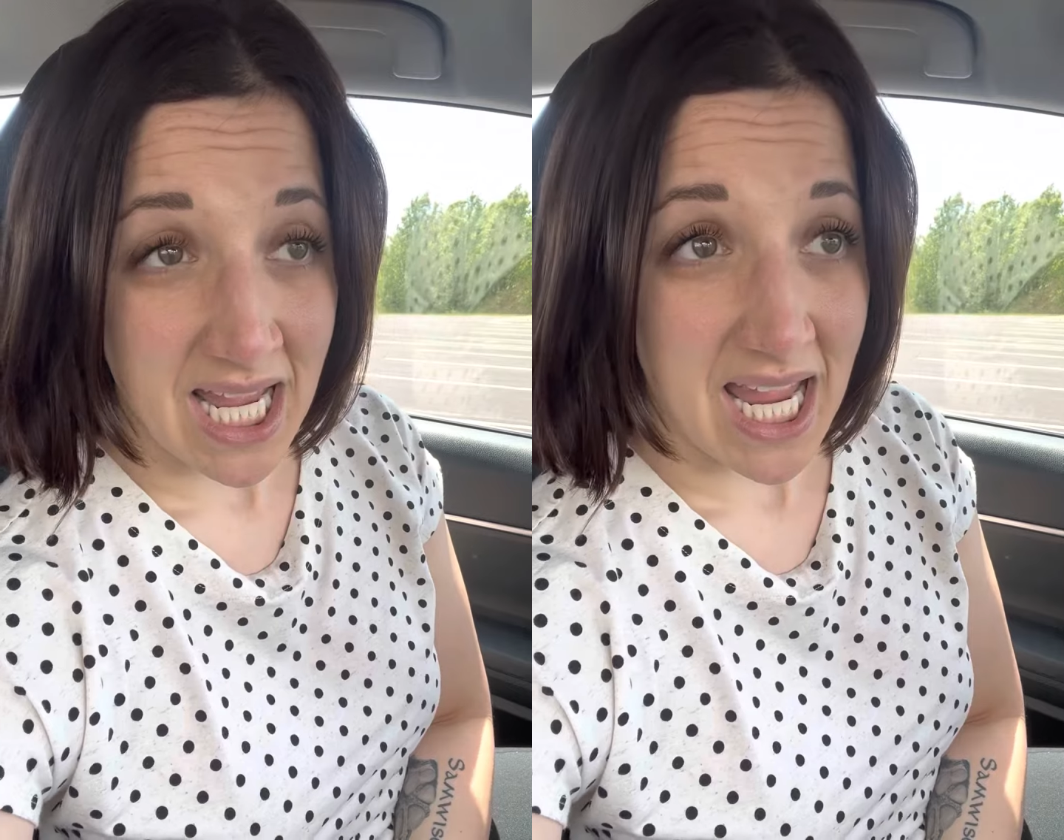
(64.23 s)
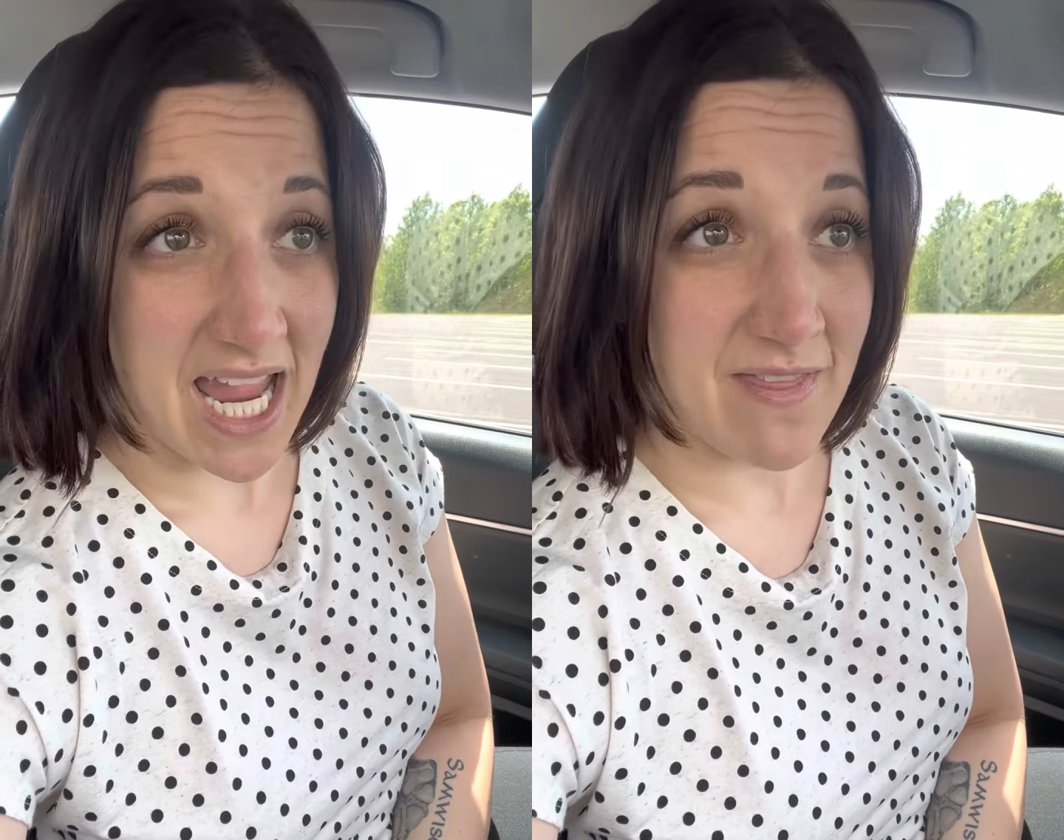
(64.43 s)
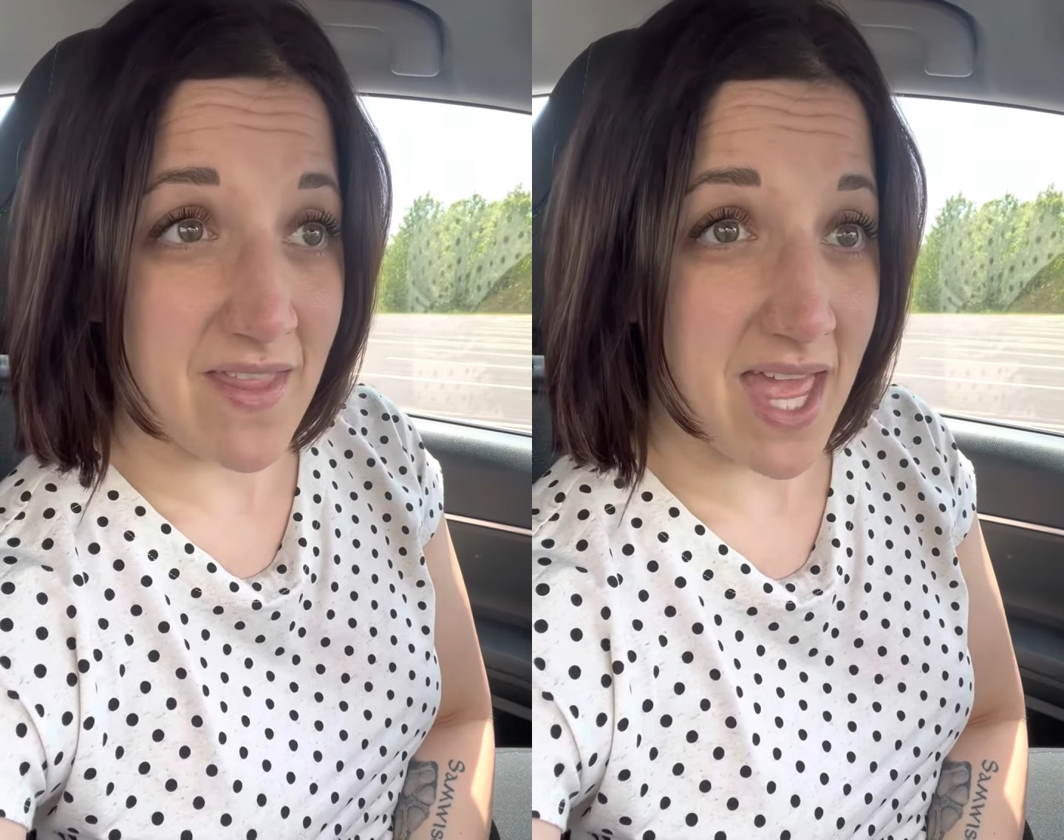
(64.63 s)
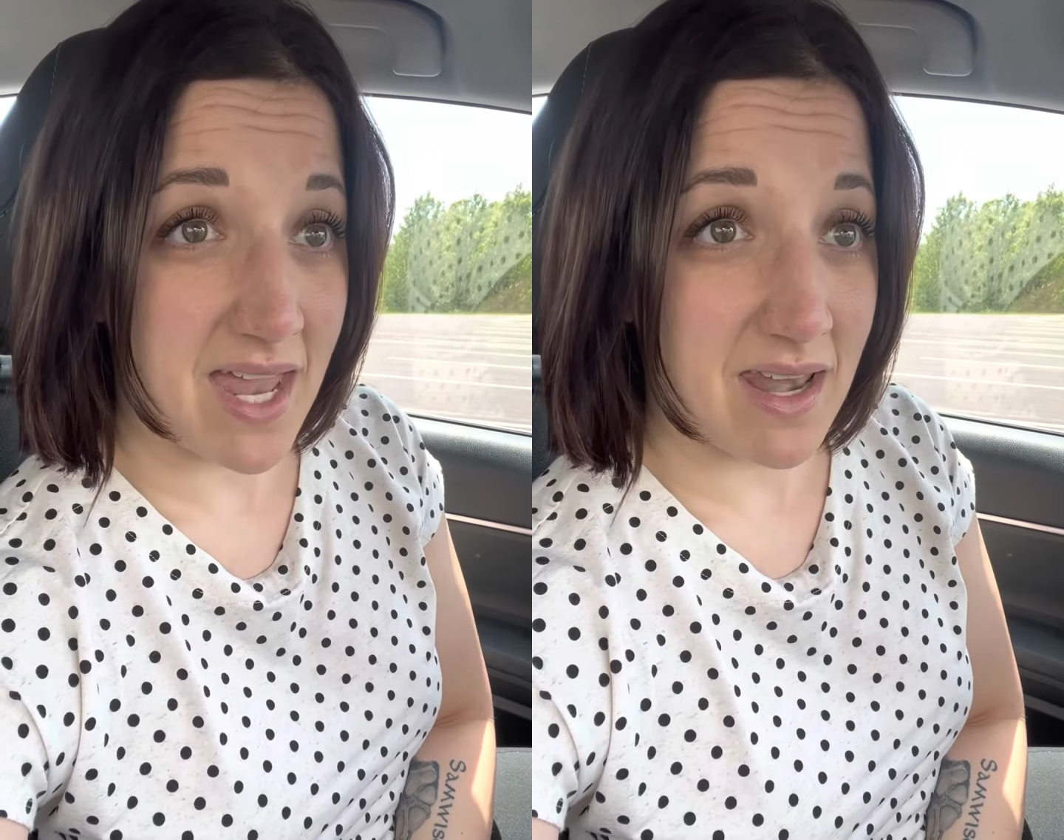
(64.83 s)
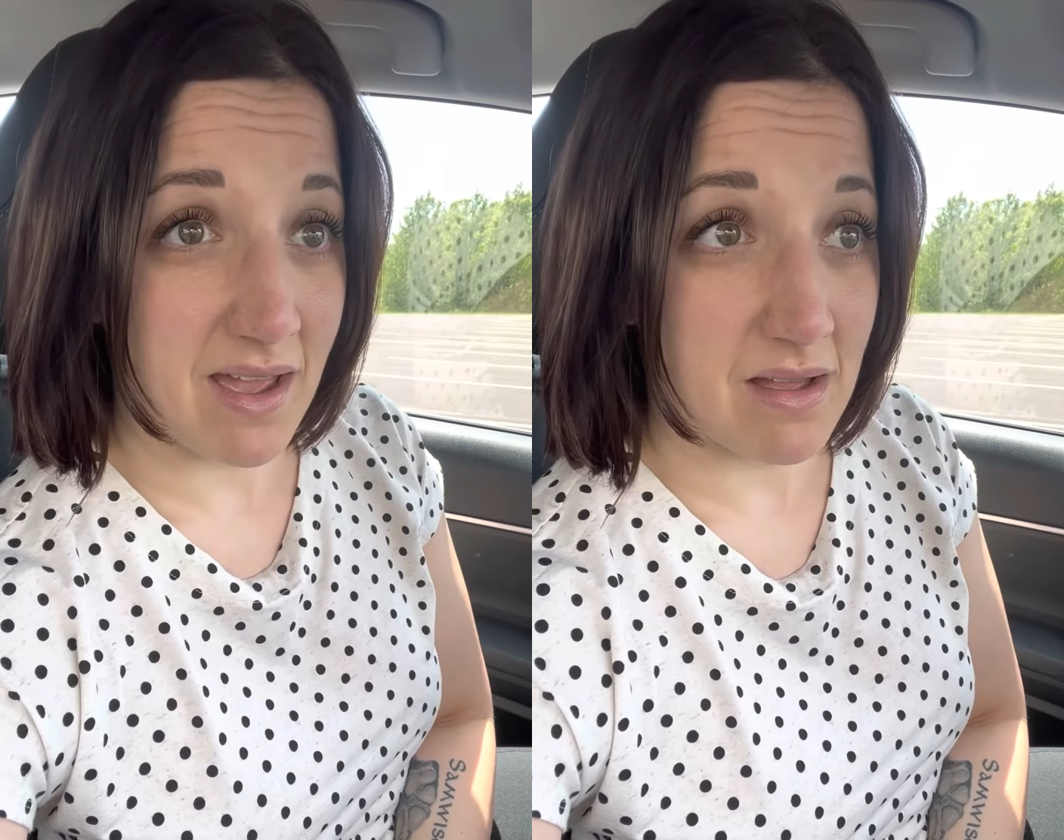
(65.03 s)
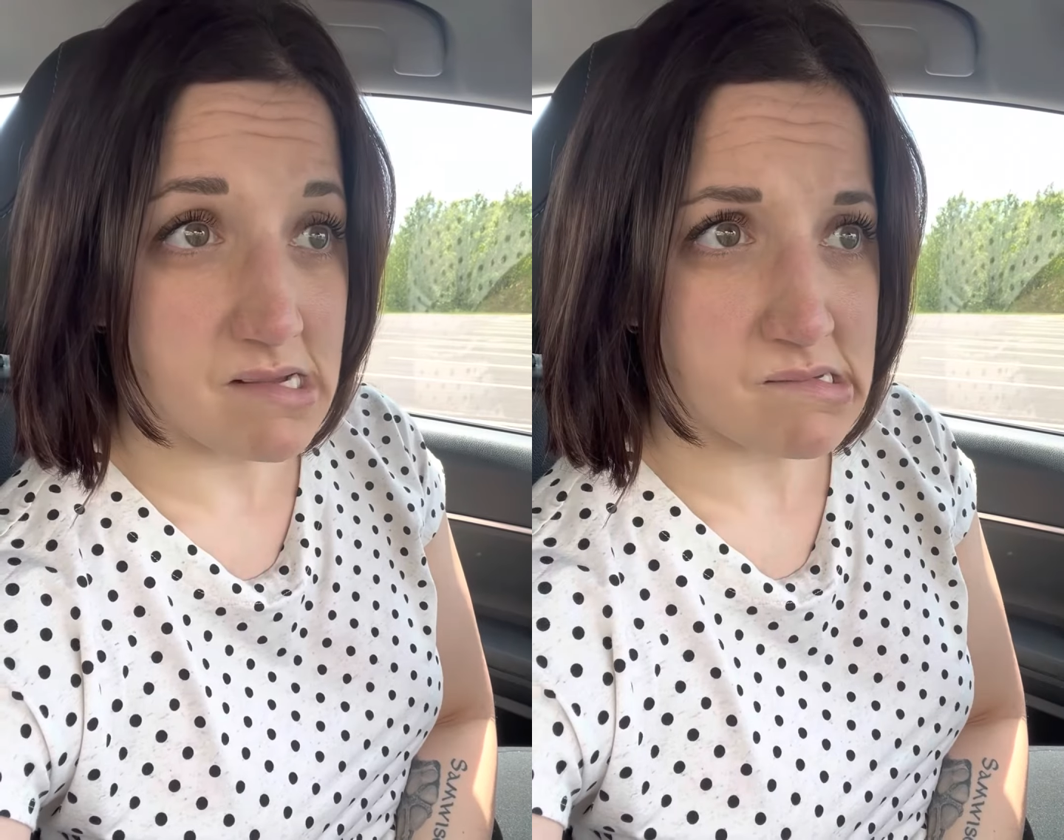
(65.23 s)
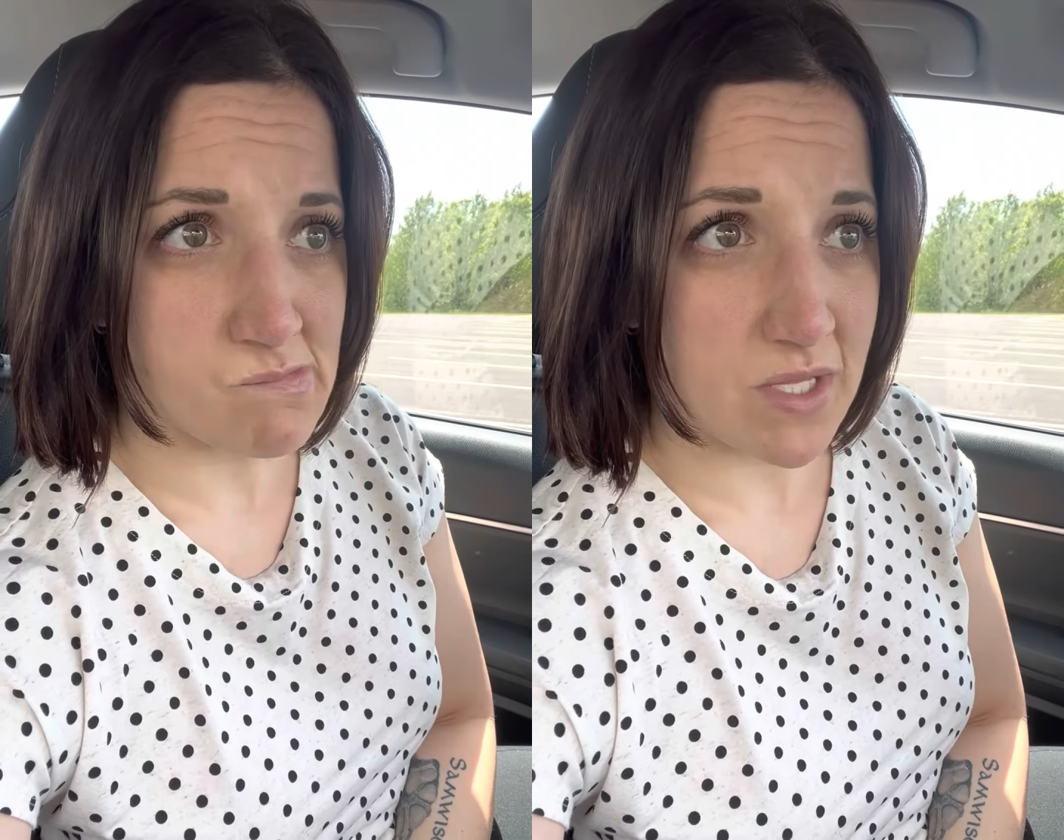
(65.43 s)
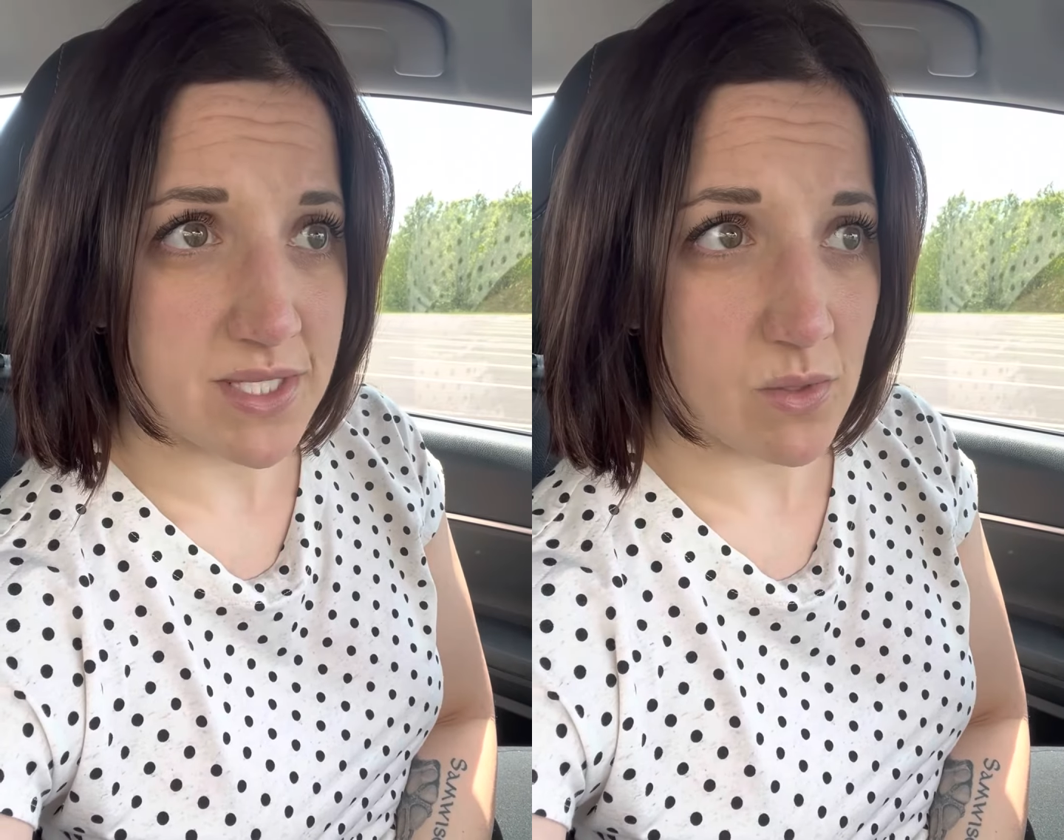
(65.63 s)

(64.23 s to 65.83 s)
And then let's see,